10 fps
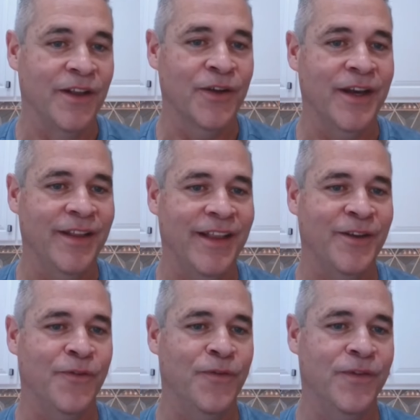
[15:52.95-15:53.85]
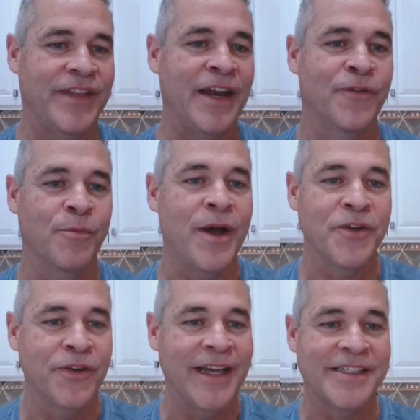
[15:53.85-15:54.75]
They look at it, static foot
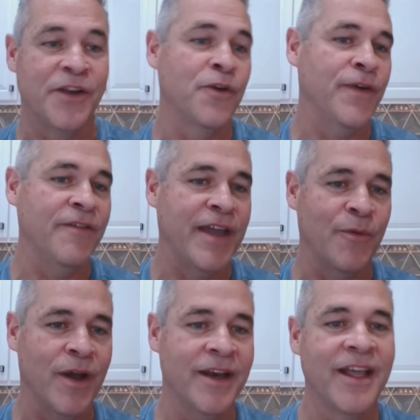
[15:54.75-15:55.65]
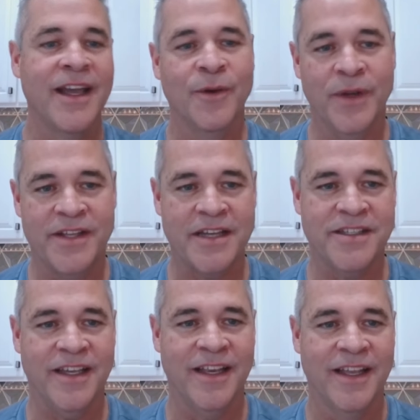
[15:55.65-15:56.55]
posture index, they do a 5K run,
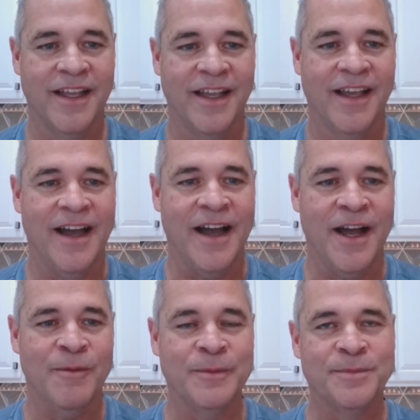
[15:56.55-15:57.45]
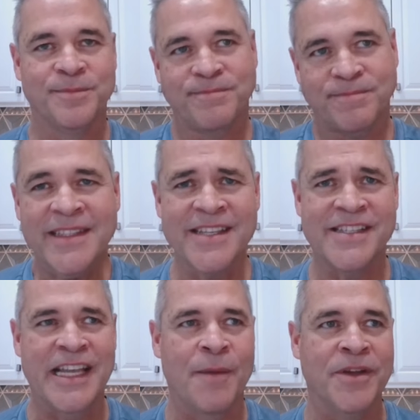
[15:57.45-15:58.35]
retest it to
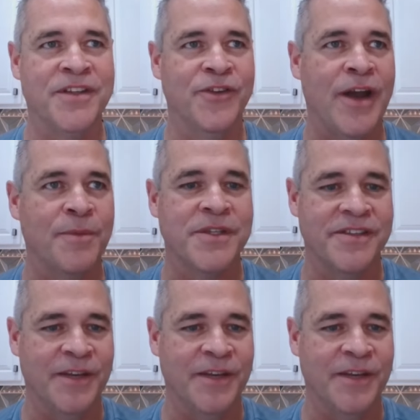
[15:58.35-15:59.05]
see how much it drops,